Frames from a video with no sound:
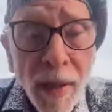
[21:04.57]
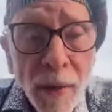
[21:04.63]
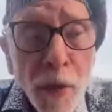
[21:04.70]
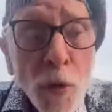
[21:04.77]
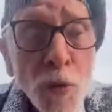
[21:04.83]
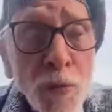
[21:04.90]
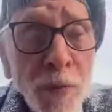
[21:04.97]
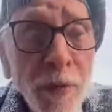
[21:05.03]
Yeah,
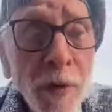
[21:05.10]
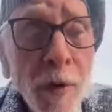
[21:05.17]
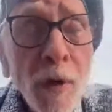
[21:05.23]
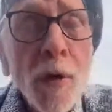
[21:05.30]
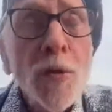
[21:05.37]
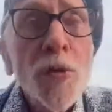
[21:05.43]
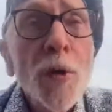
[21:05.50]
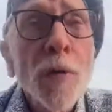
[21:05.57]
those
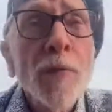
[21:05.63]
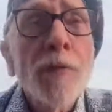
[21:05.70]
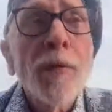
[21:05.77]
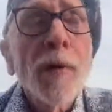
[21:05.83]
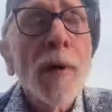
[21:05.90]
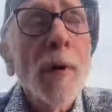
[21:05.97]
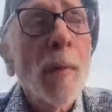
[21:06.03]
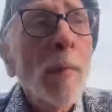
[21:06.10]
videos are
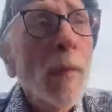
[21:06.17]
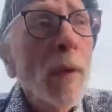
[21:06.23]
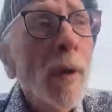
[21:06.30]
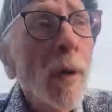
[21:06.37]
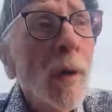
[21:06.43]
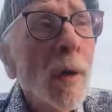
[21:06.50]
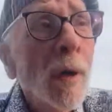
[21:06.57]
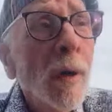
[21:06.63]
from
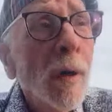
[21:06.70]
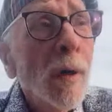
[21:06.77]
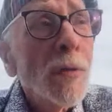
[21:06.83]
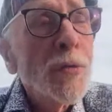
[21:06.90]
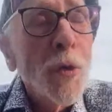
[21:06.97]
a